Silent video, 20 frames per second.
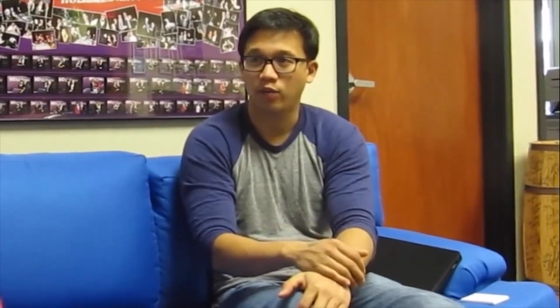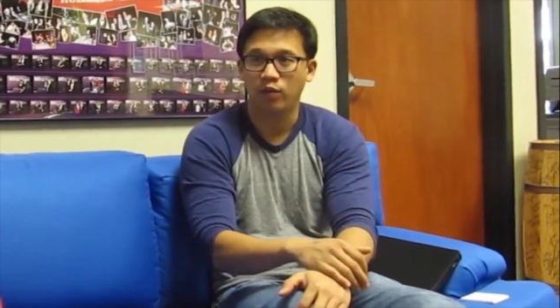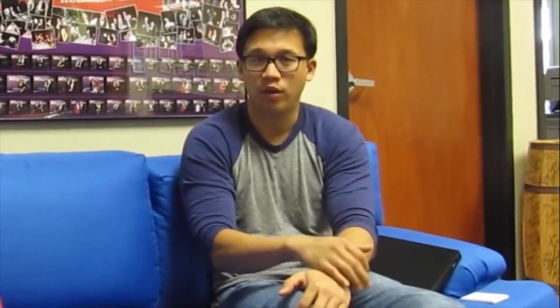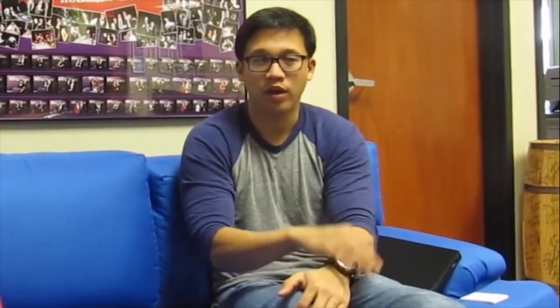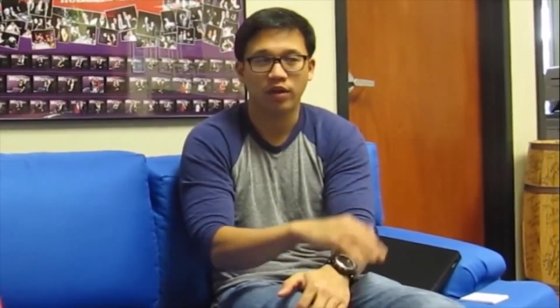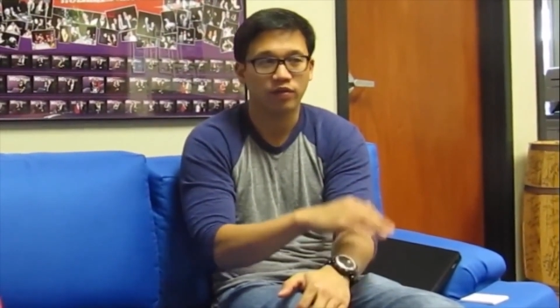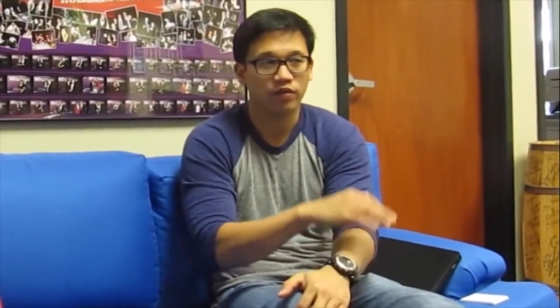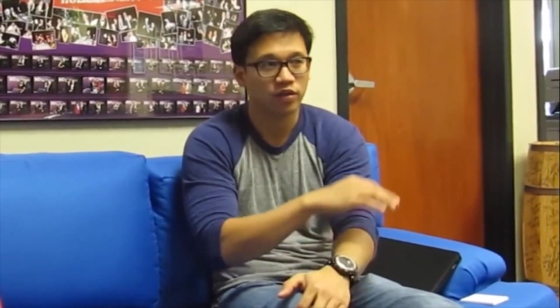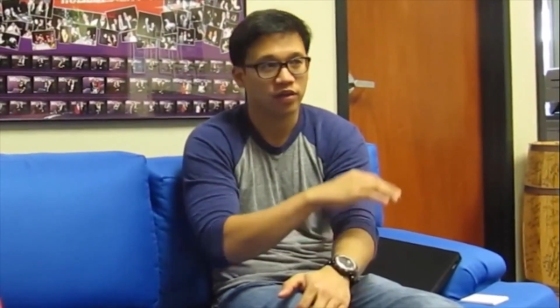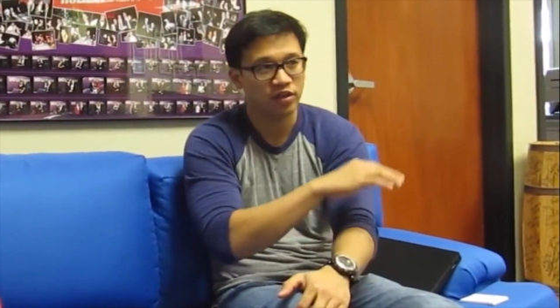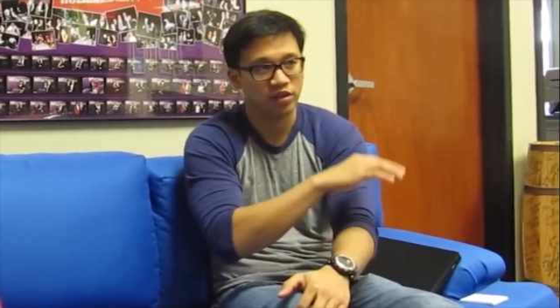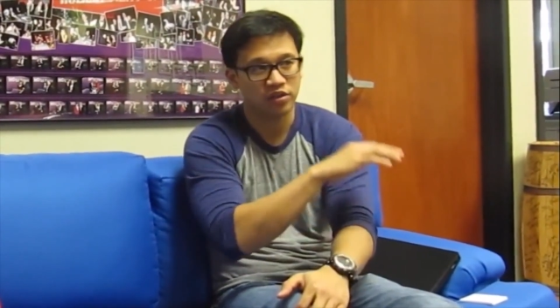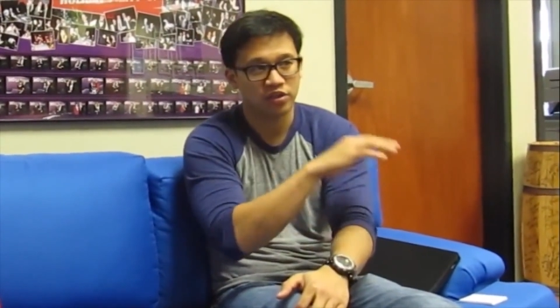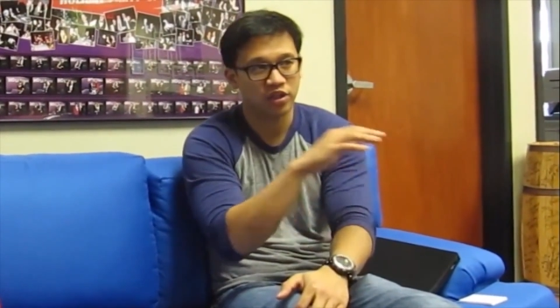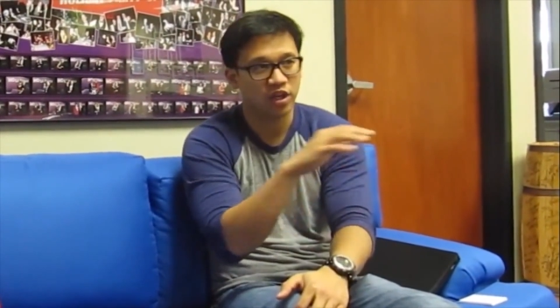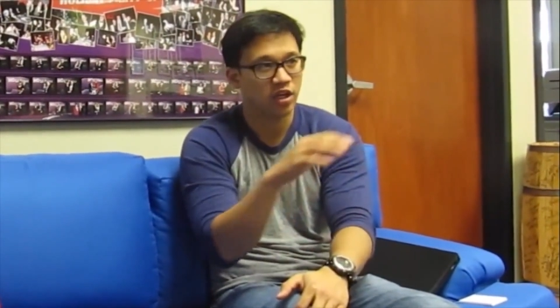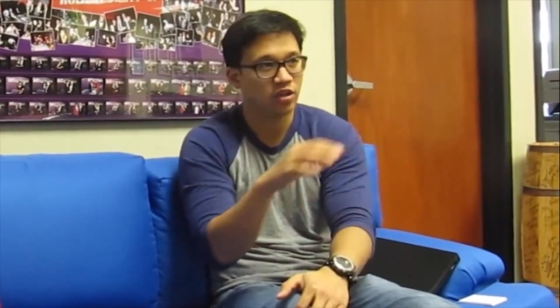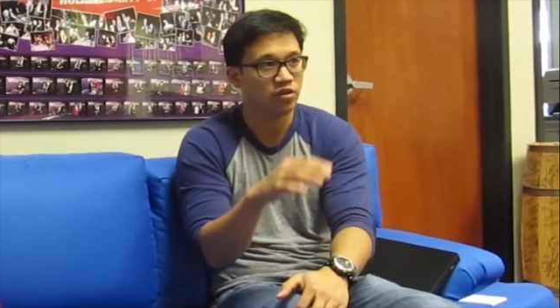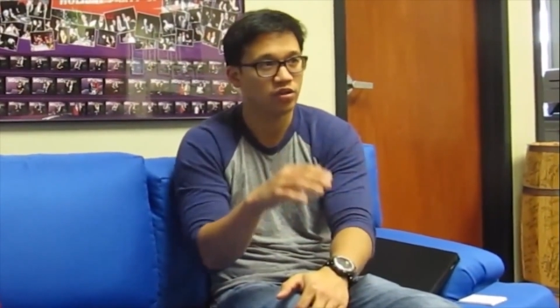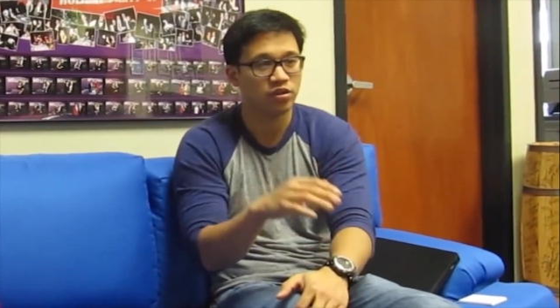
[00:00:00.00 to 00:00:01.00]
whenever these
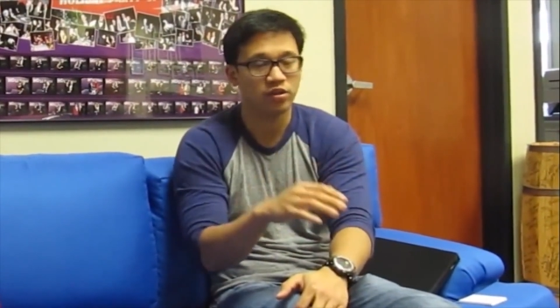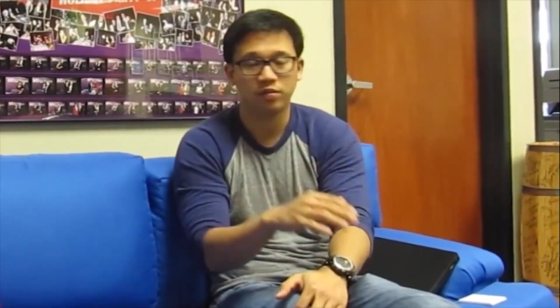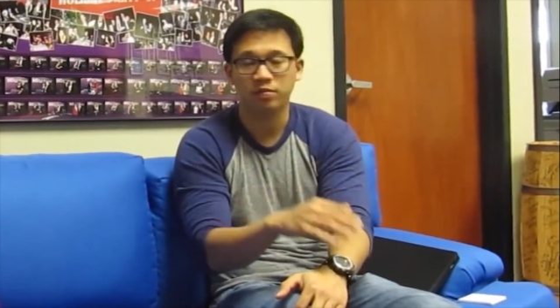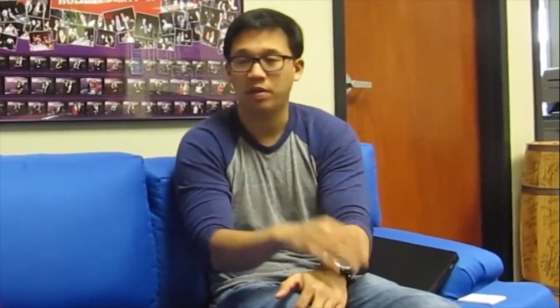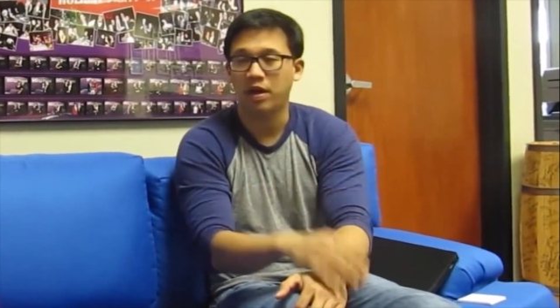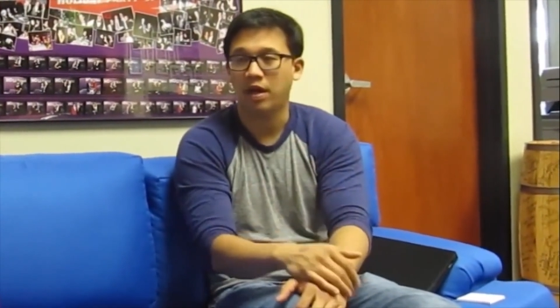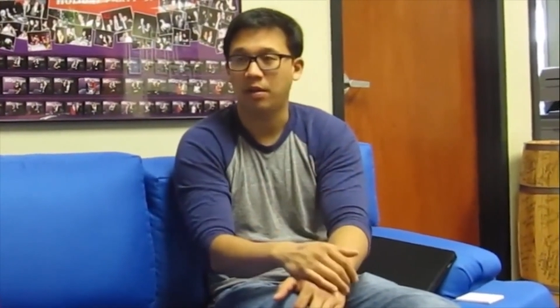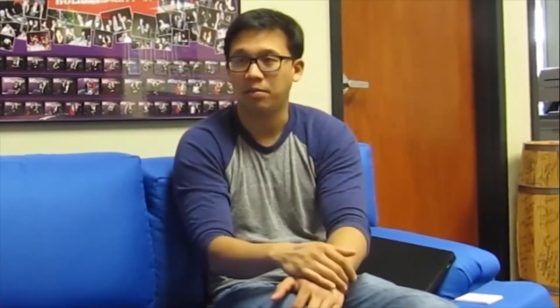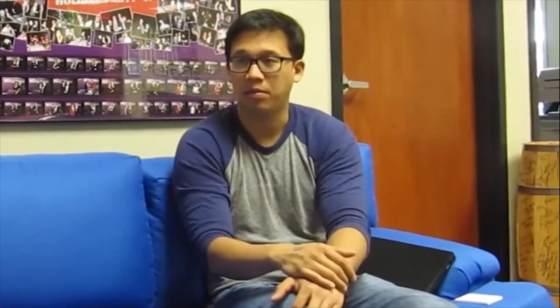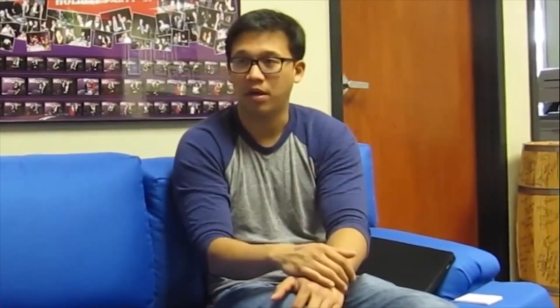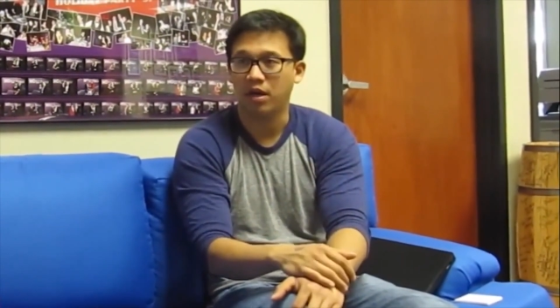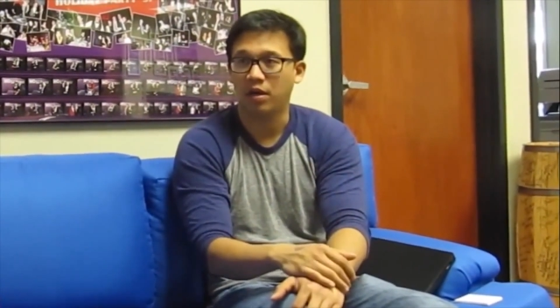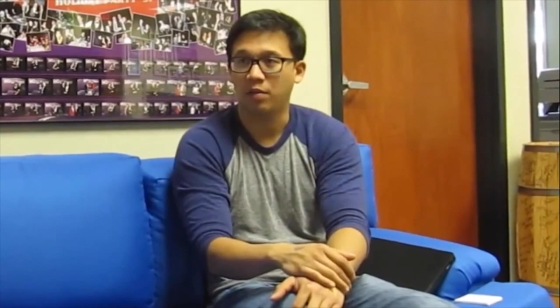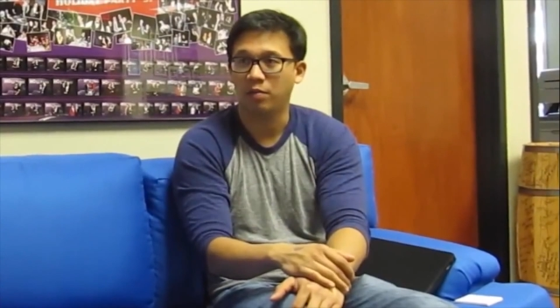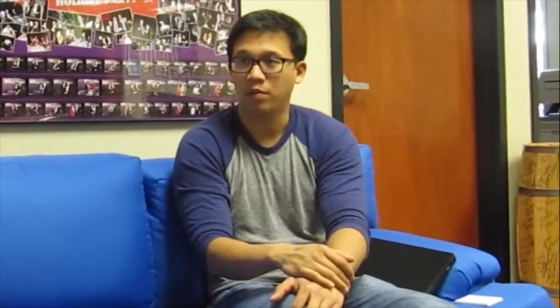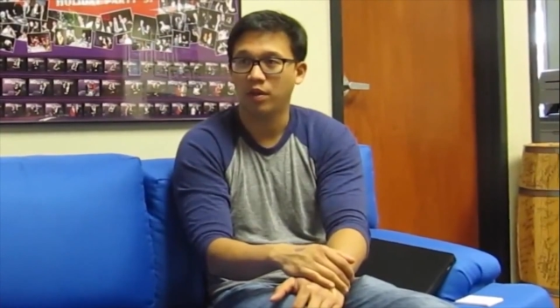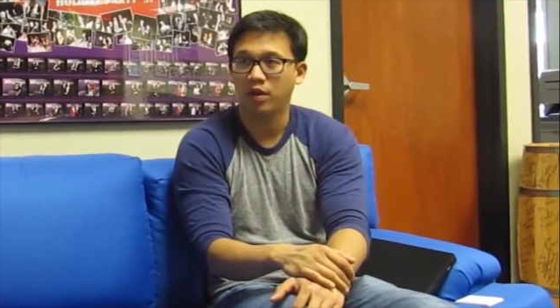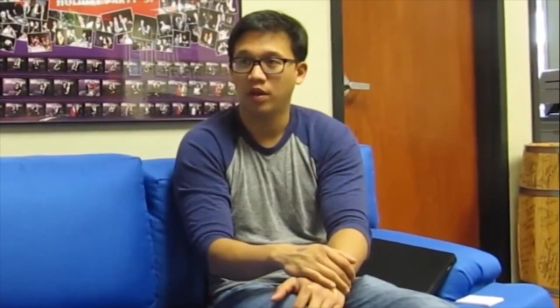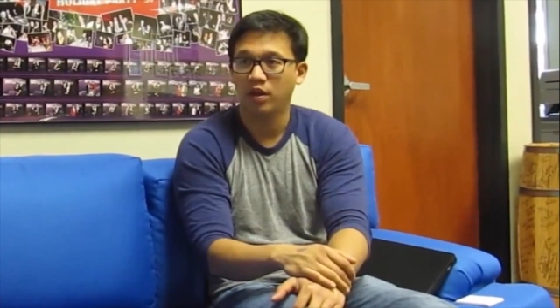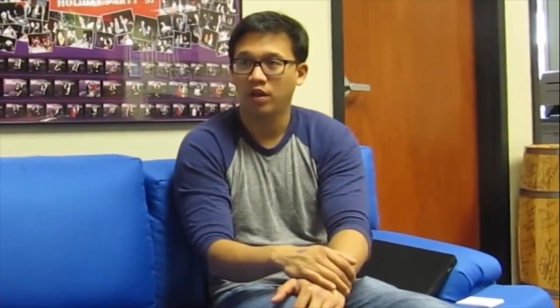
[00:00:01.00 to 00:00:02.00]
challenges pop up